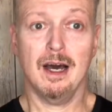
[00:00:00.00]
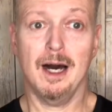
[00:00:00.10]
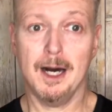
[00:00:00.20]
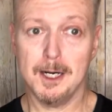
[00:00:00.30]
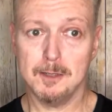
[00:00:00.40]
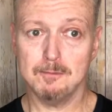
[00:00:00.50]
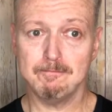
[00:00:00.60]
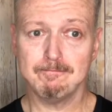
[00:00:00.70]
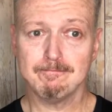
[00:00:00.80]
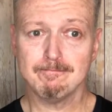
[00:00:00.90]

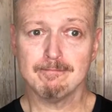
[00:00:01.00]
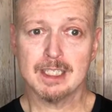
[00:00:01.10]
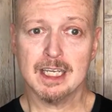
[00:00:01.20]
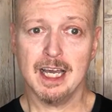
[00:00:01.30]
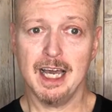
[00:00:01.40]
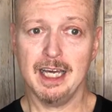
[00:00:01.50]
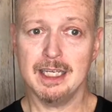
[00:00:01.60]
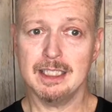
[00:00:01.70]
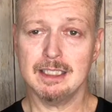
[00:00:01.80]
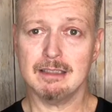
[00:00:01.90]

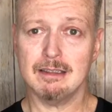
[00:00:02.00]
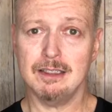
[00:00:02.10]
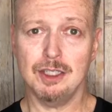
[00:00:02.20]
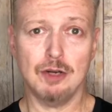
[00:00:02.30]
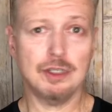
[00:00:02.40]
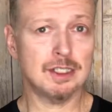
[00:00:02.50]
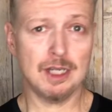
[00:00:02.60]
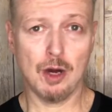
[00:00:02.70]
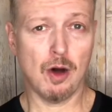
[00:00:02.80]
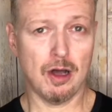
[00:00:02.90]
And just
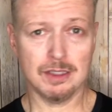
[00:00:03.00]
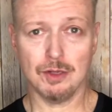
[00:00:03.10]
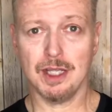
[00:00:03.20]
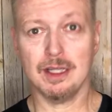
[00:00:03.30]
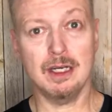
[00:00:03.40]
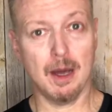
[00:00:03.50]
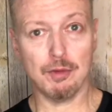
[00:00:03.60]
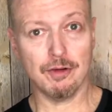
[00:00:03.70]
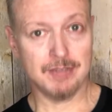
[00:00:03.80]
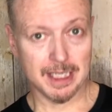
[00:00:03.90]
know also that the
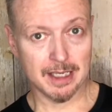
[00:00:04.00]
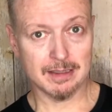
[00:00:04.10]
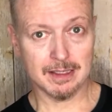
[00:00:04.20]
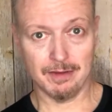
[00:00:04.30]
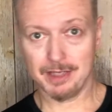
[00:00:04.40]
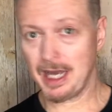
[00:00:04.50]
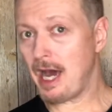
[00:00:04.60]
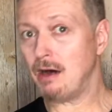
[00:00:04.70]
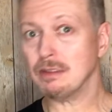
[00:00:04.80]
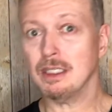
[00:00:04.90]
number of tickets given
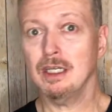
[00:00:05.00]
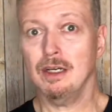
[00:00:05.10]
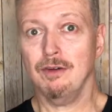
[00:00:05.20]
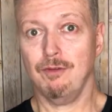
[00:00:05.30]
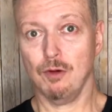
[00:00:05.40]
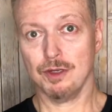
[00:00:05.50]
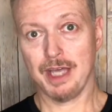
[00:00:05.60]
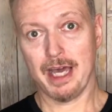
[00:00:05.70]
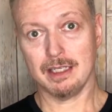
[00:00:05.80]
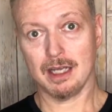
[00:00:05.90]
out for
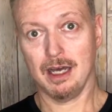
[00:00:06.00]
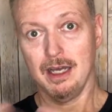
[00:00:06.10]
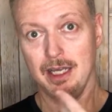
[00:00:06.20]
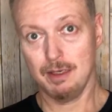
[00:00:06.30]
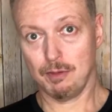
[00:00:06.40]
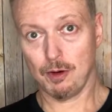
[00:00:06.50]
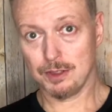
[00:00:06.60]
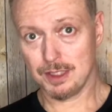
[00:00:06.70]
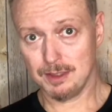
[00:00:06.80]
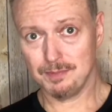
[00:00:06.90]
that
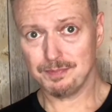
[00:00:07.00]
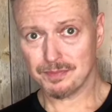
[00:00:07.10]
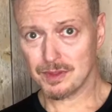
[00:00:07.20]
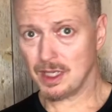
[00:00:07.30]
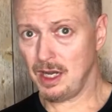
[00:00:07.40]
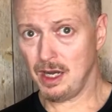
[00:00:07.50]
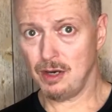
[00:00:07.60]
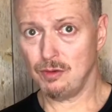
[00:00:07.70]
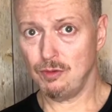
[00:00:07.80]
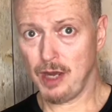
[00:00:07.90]
in-person
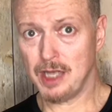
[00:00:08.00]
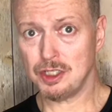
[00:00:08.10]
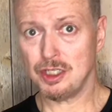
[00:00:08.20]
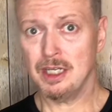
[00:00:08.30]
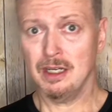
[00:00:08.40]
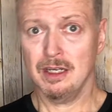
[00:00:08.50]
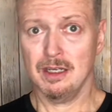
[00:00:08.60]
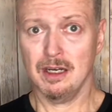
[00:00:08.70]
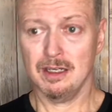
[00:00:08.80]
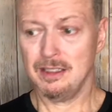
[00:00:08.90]
rush
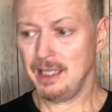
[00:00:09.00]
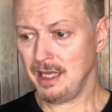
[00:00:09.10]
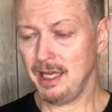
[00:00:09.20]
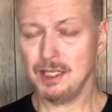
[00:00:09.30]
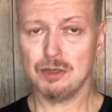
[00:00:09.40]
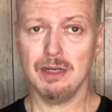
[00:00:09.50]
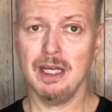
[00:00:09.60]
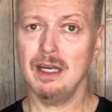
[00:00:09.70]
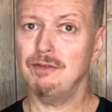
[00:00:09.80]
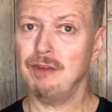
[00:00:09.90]
ticket
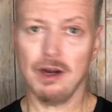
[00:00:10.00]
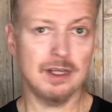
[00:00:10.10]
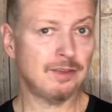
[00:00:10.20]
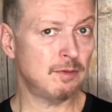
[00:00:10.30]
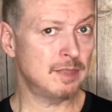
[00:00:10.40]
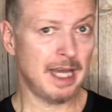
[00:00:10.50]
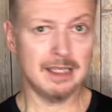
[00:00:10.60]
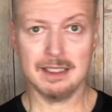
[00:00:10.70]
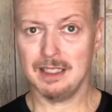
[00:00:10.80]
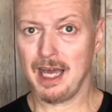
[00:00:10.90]
entry, it varies from day
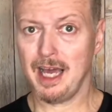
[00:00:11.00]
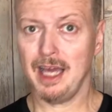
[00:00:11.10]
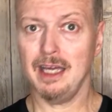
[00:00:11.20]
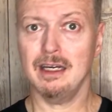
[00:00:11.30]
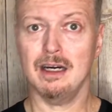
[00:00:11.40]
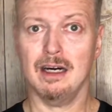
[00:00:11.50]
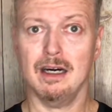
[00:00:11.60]
to day.